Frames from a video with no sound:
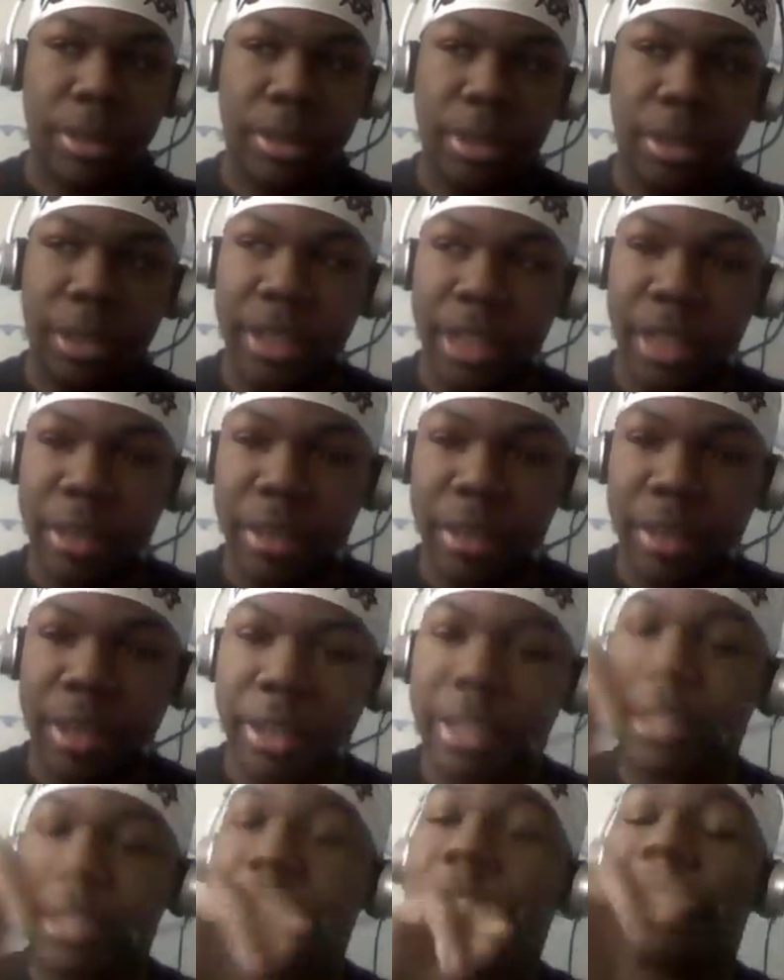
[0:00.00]
Things
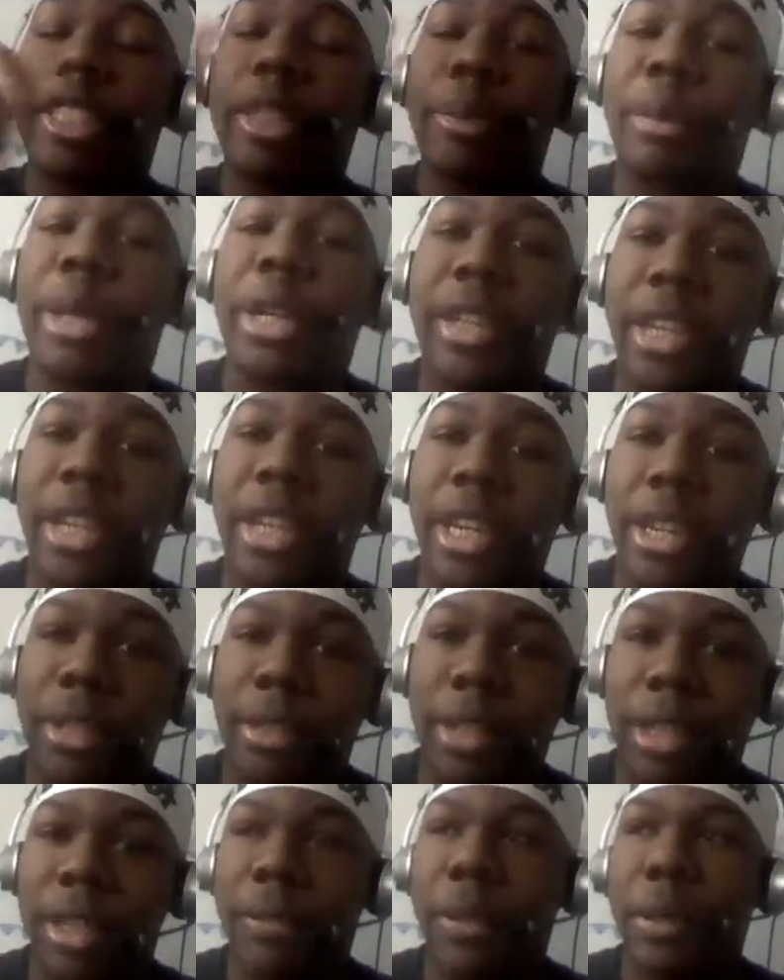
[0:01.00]
that are spelled out.
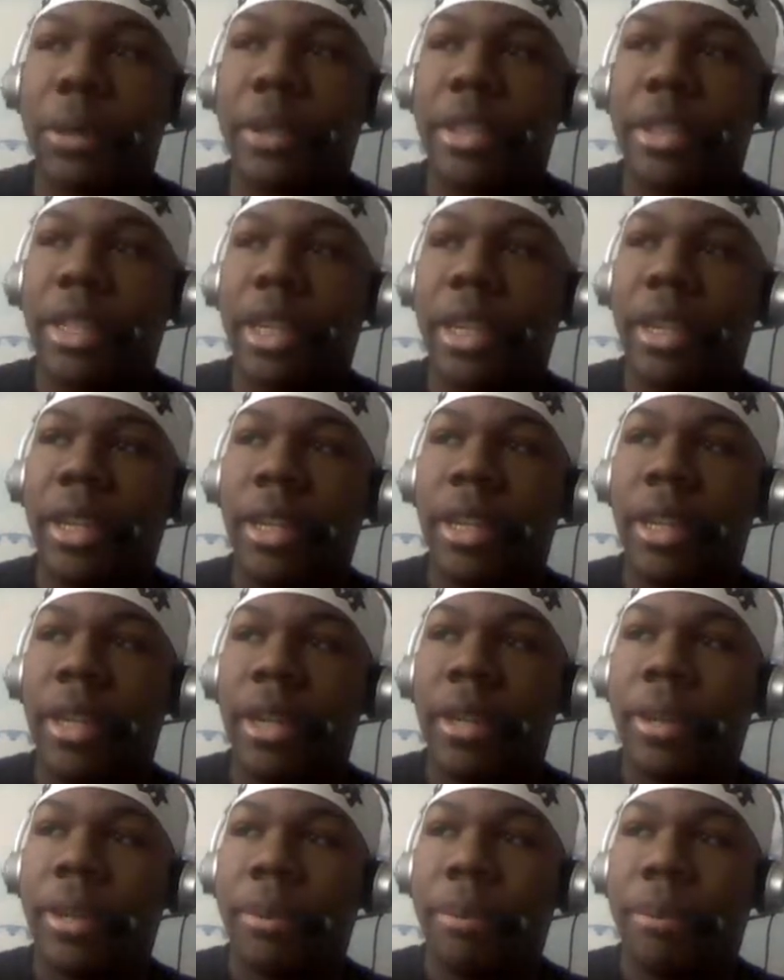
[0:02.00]
Like if you would say
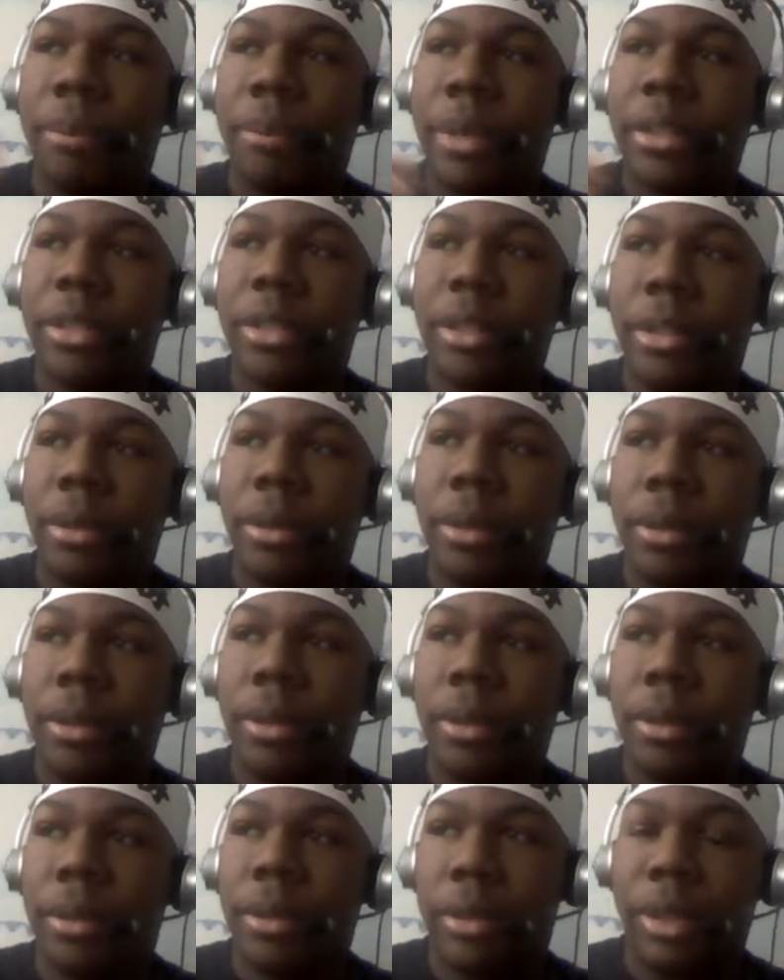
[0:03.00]

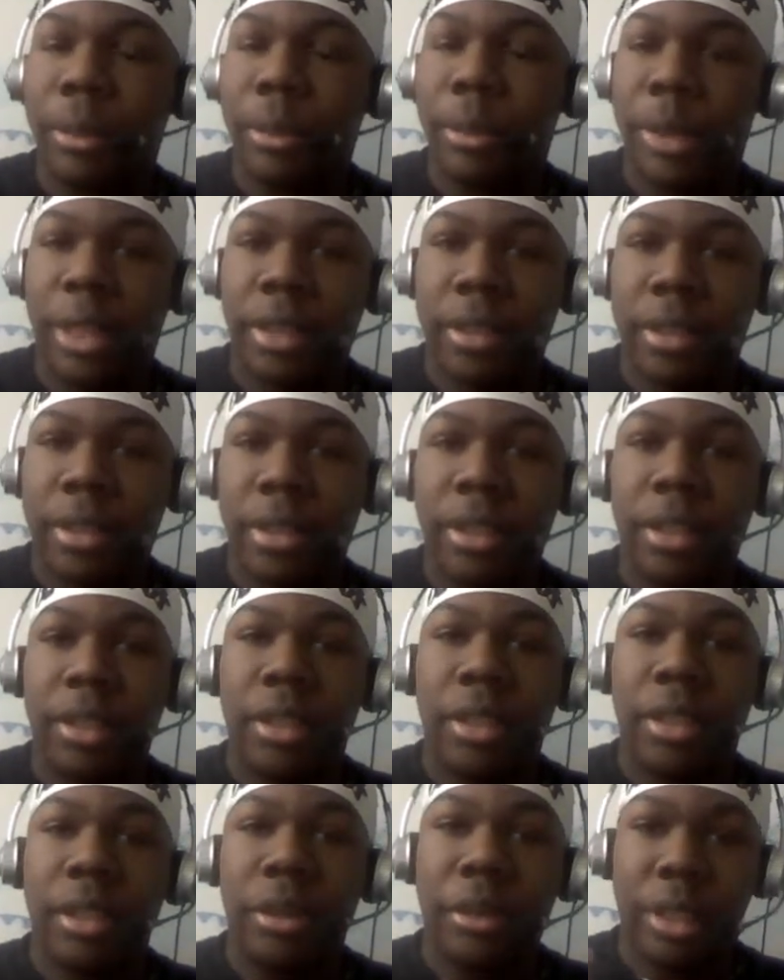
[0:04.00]
Benkyo o shimasu,
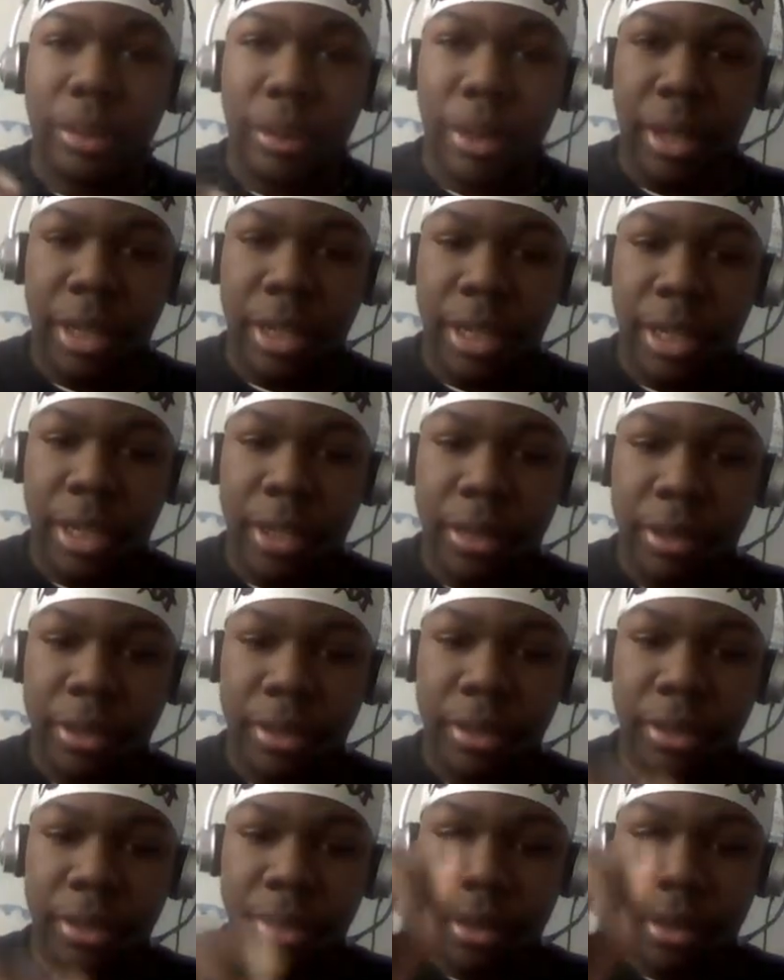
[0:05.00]
you would spell that out.